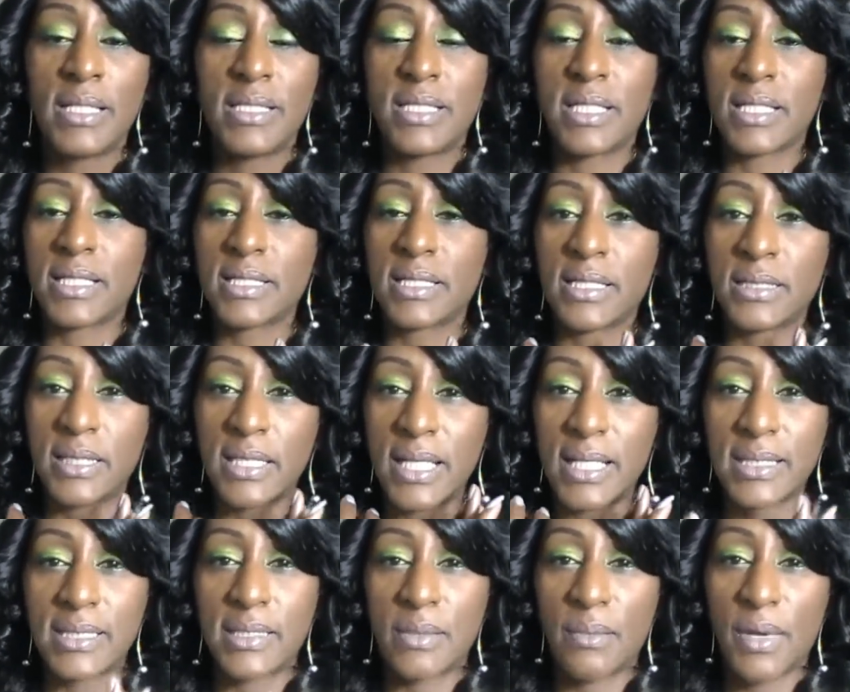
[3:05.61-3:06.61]
just
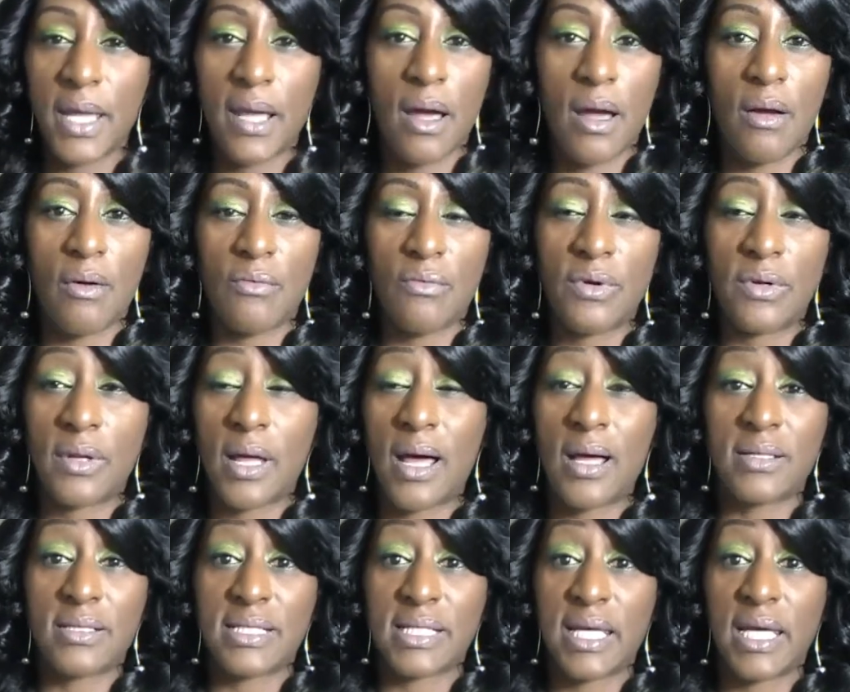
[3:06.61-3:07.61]
tend to make
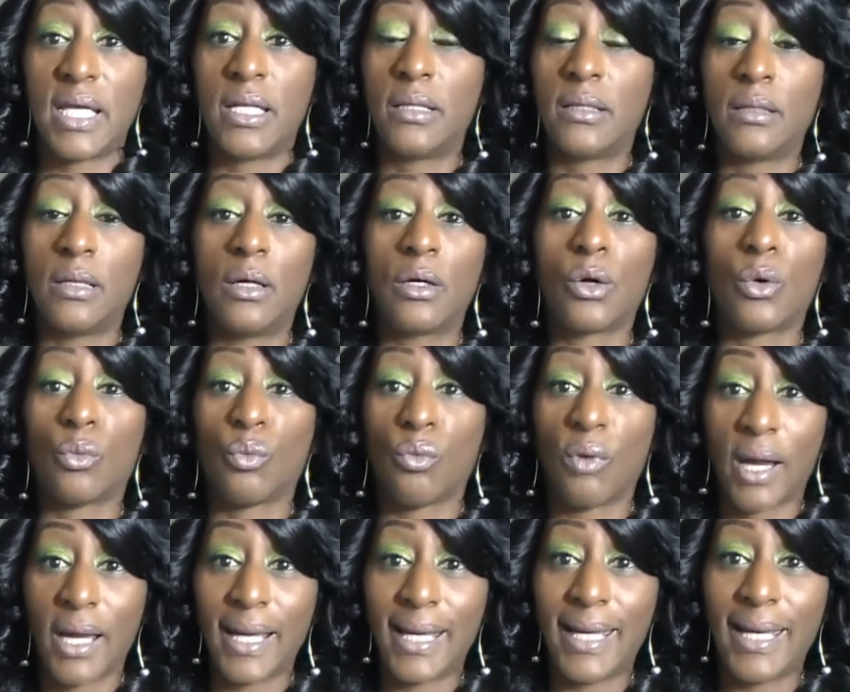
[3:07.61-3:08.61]
our skin look
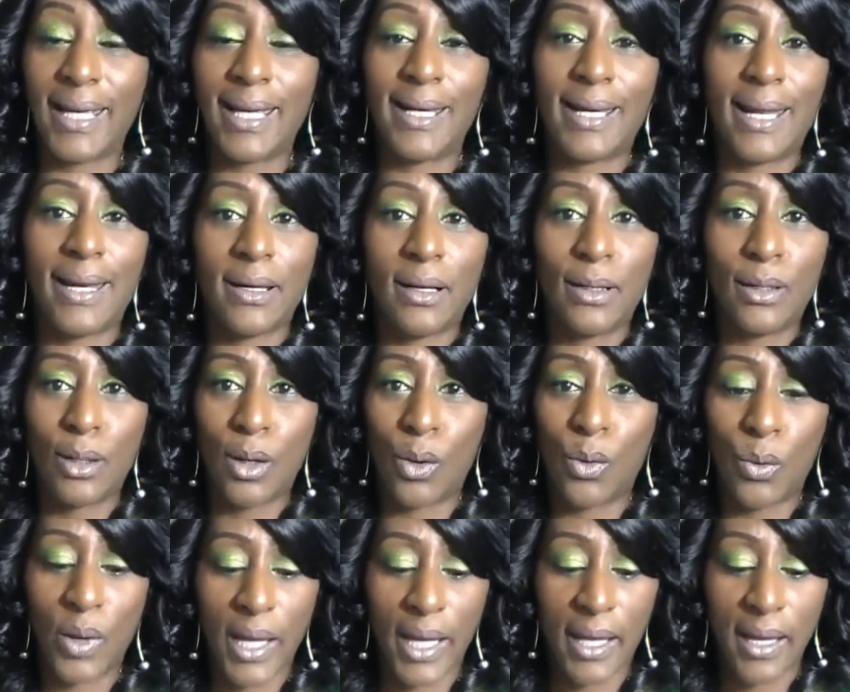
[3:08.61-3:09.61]
radiant and
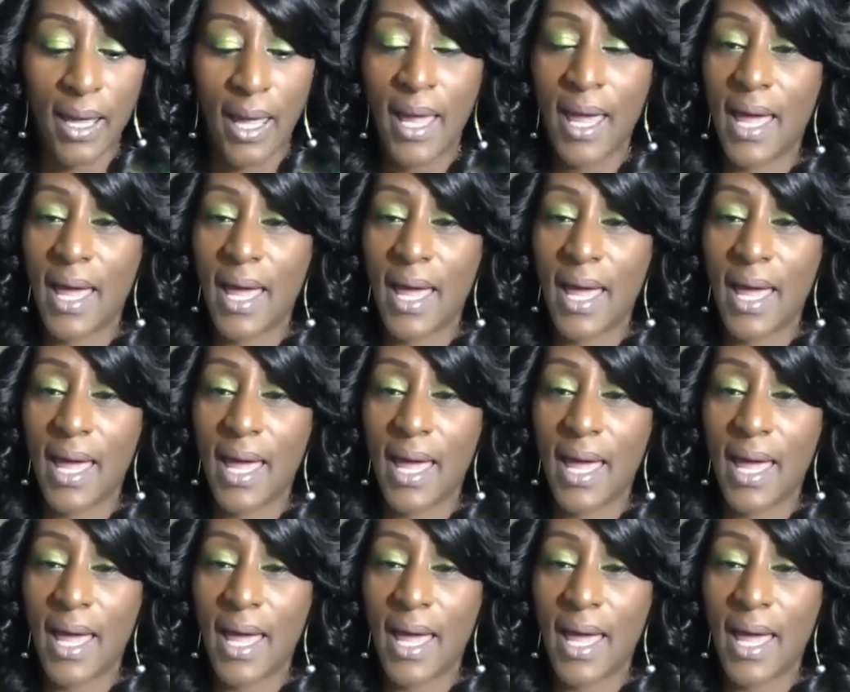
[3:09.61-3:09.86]
glowing.